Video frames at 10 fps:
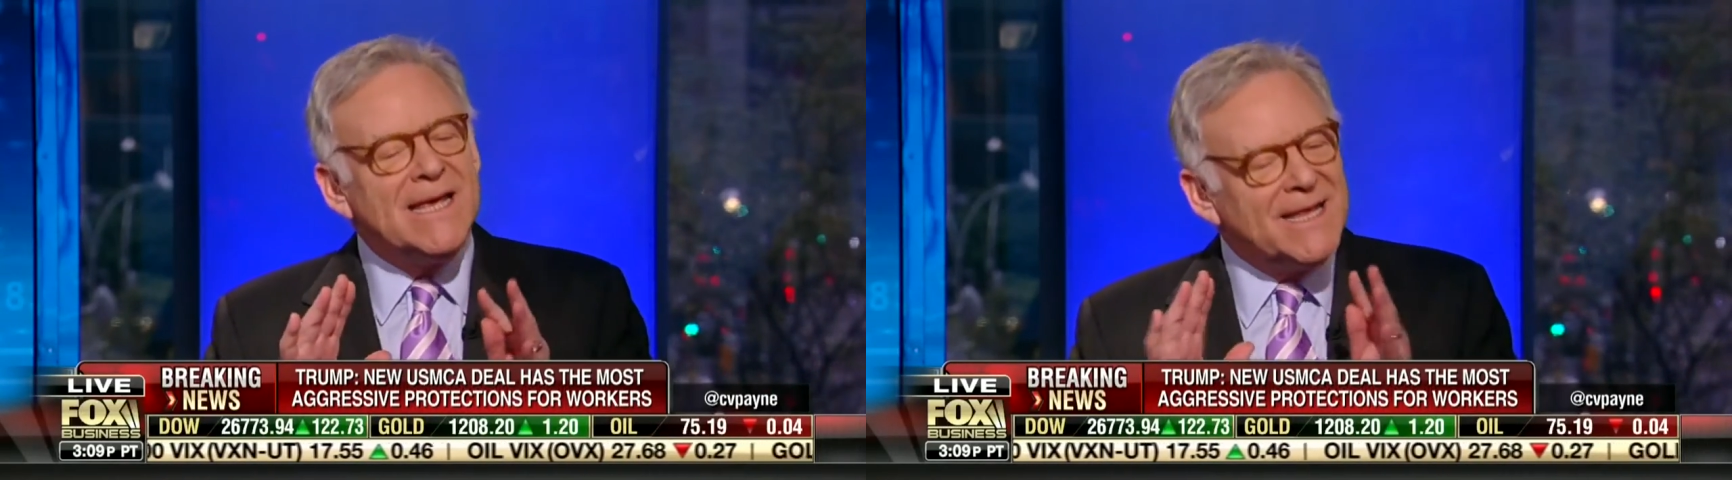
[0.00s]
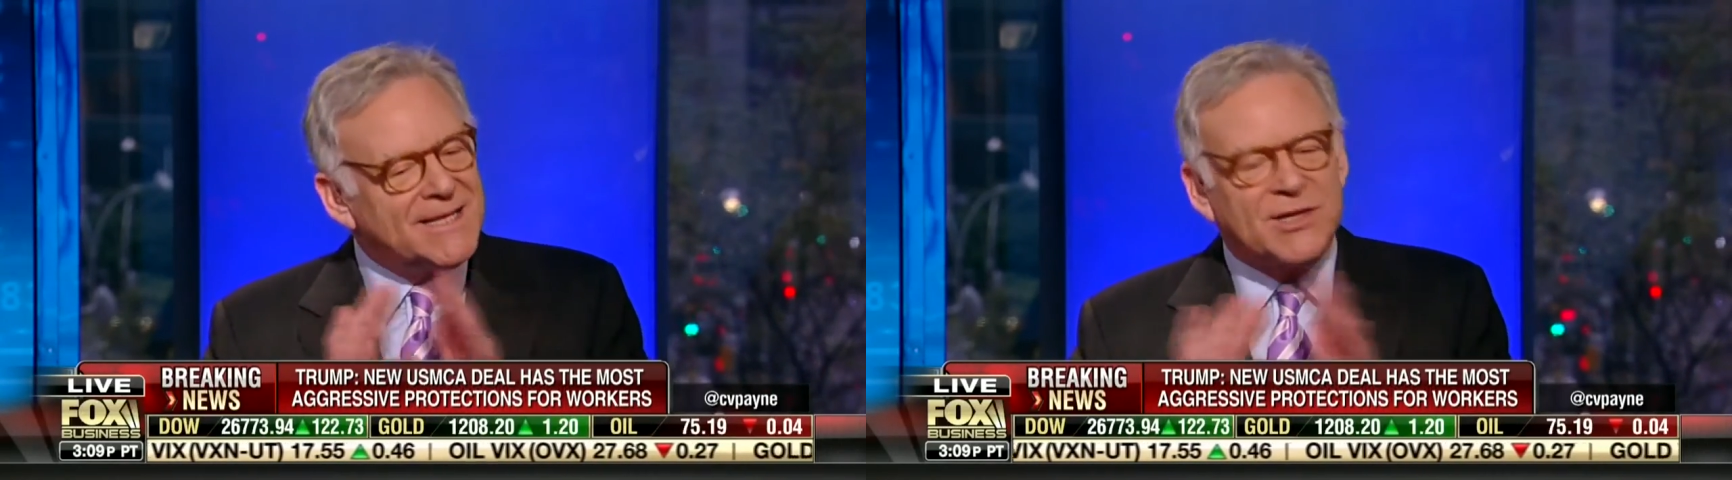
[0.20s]

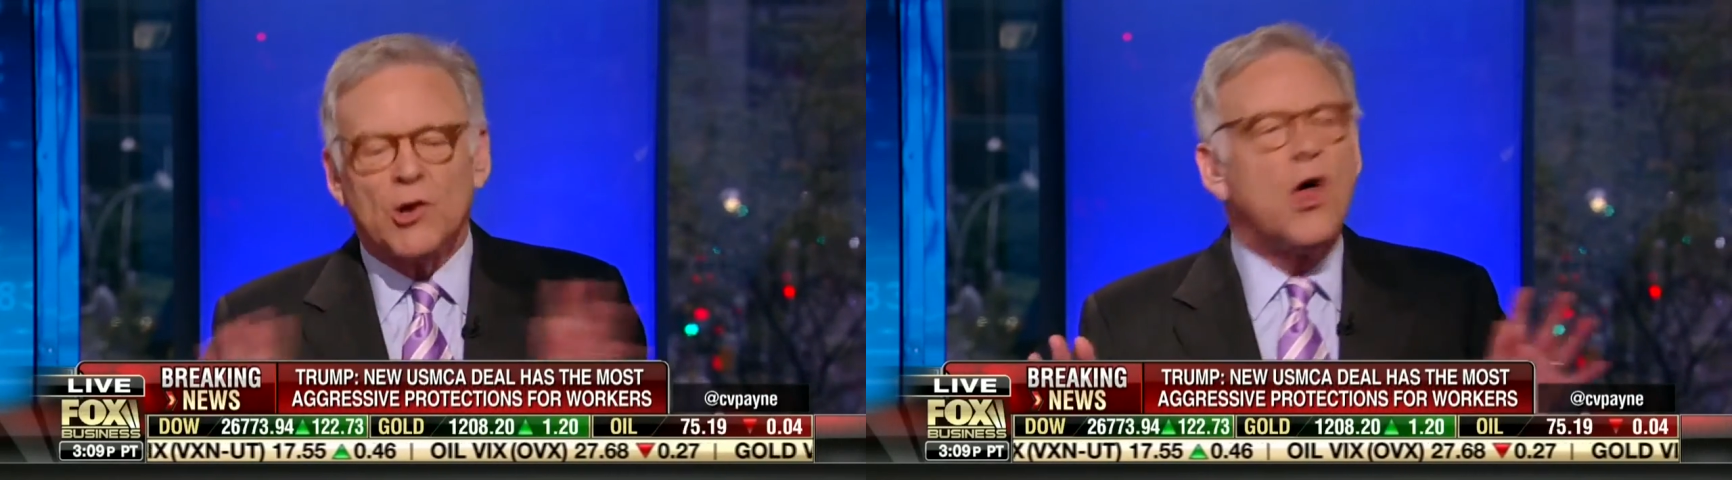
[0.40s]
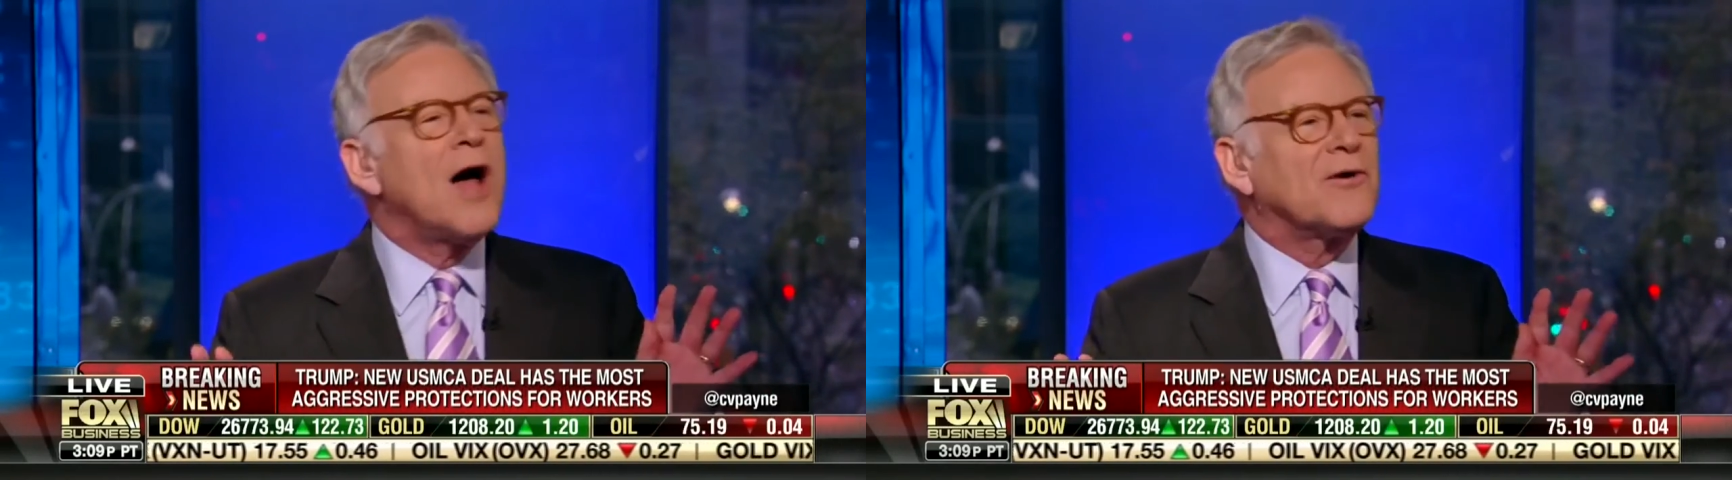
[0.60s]
it's a
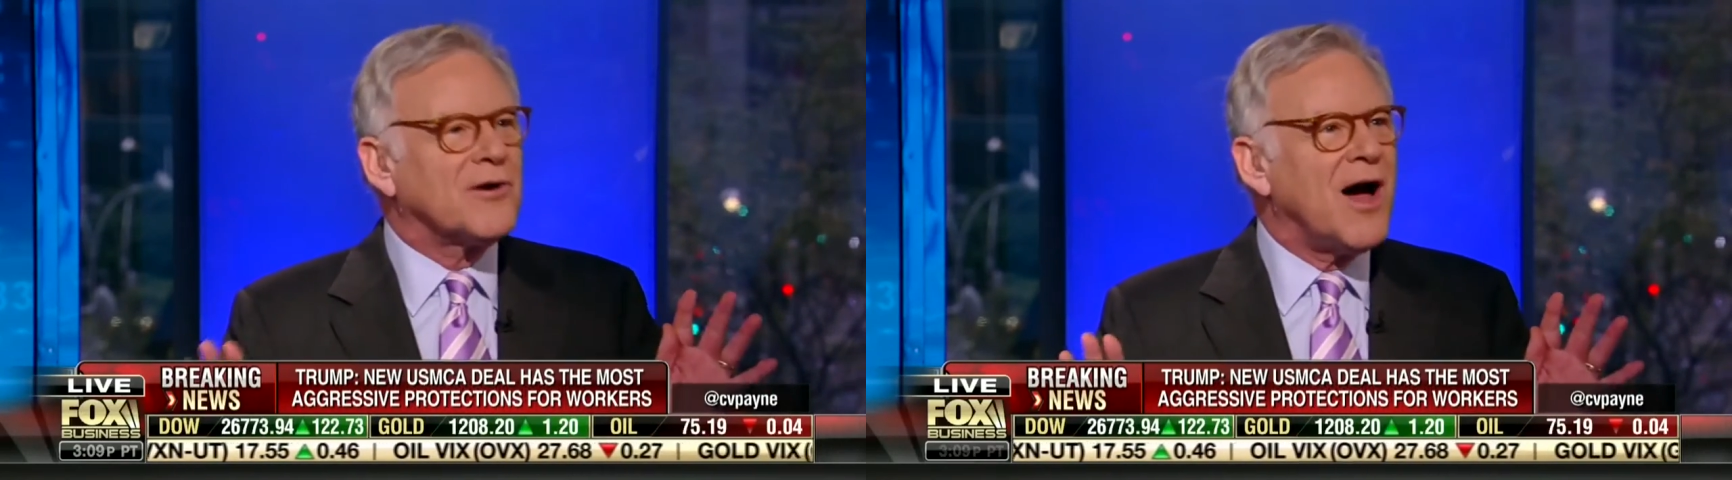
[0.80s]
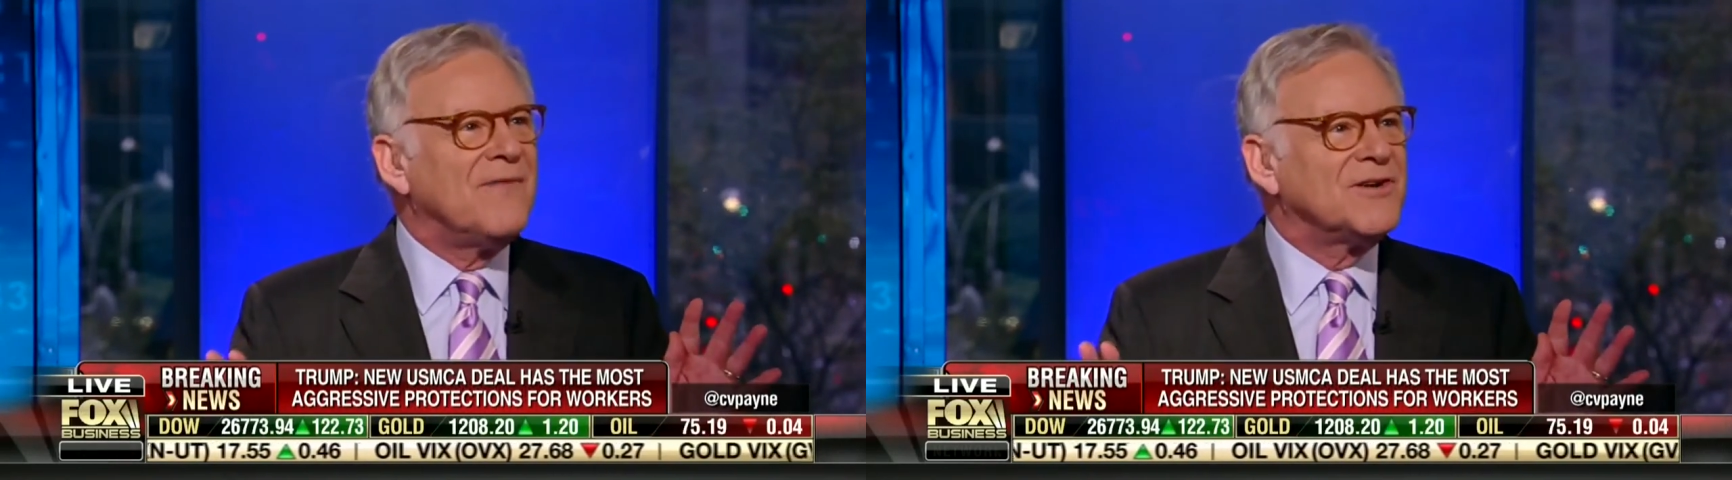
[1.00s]
longer
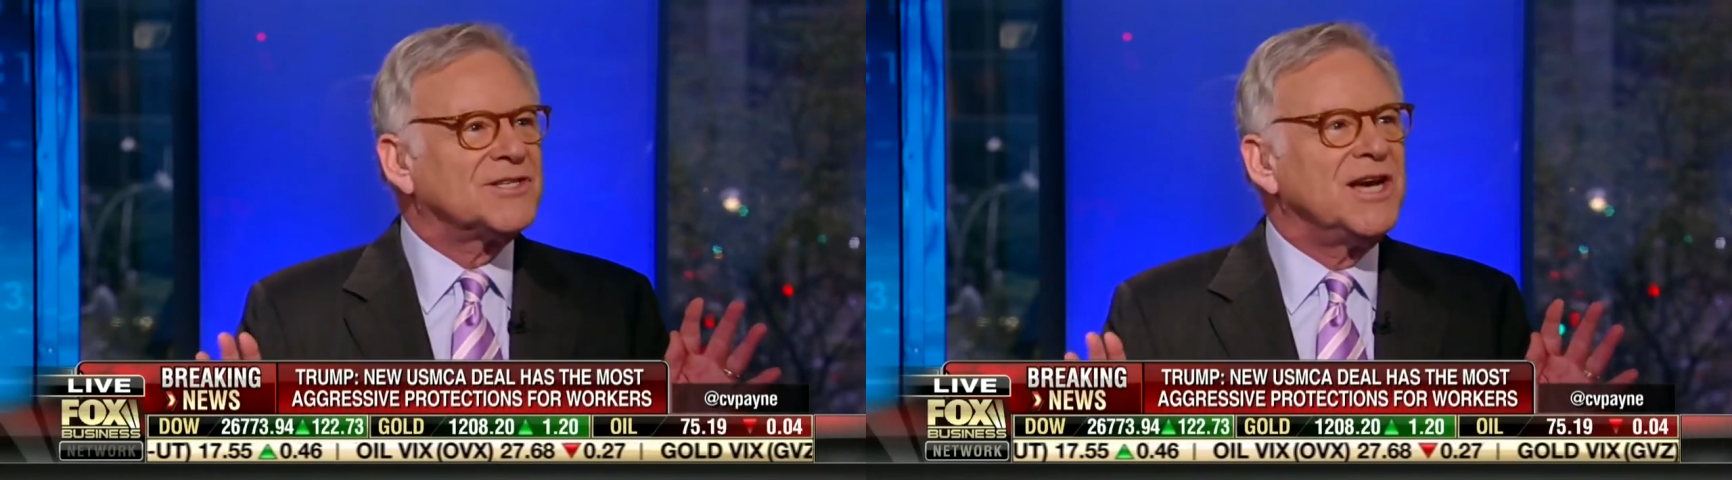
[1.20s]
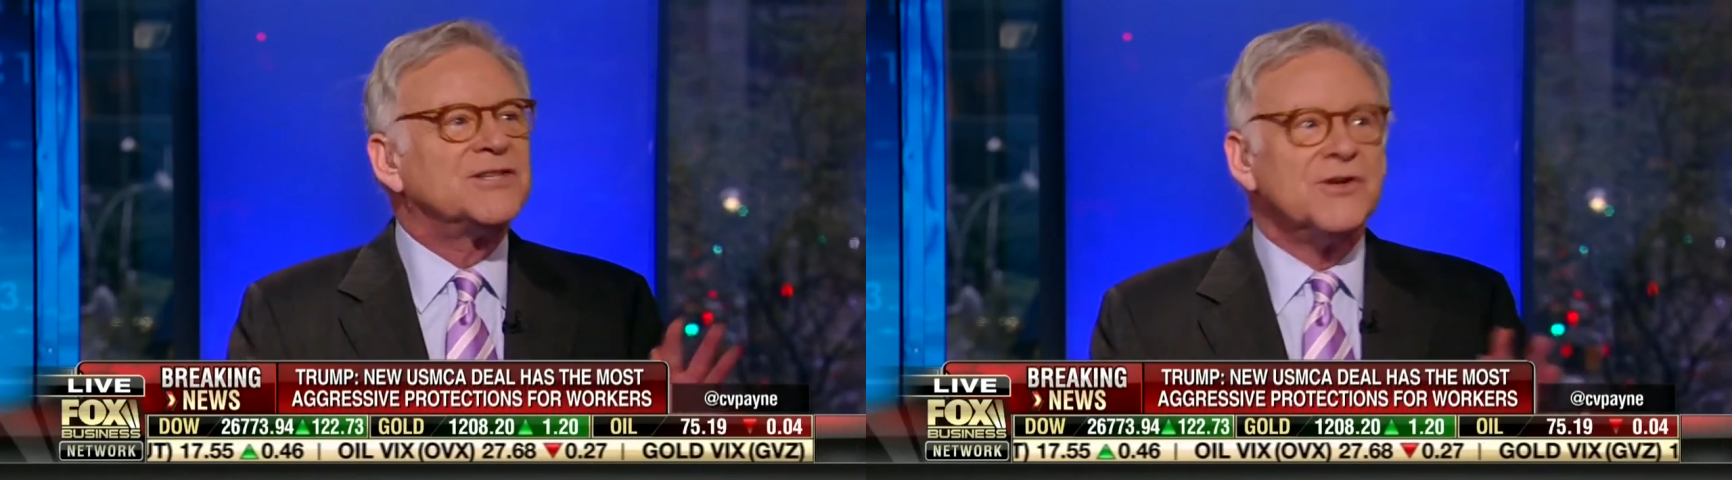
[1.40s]

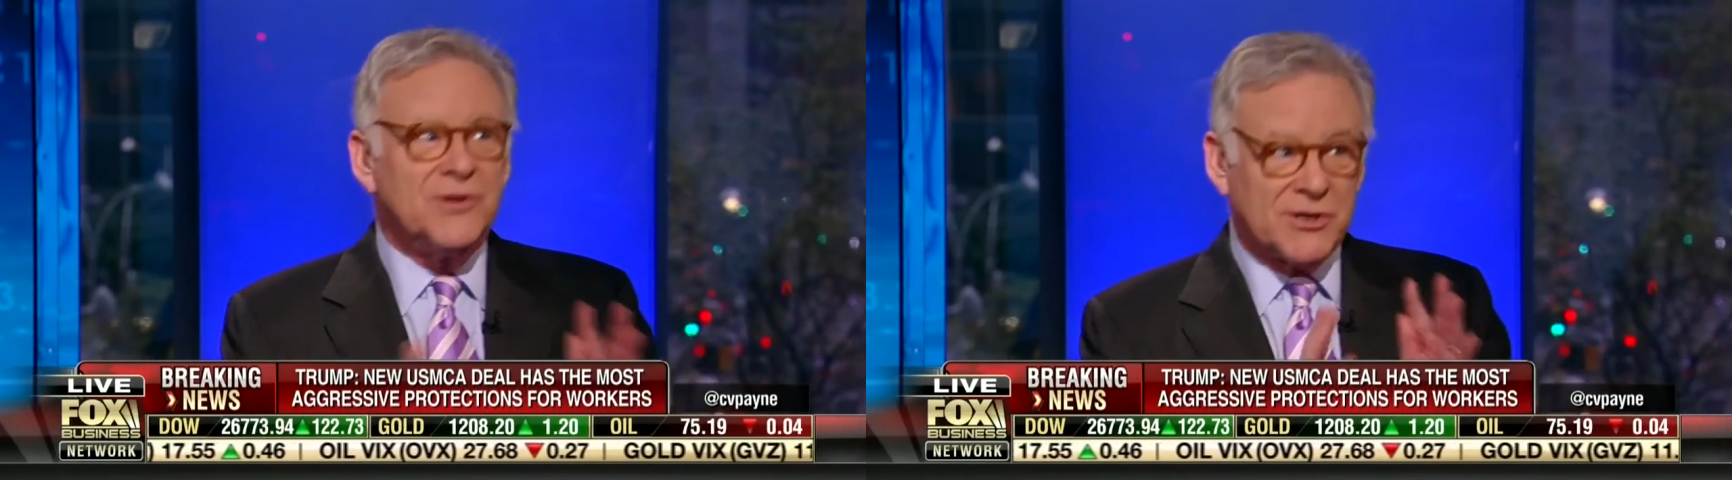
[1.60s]
conversation.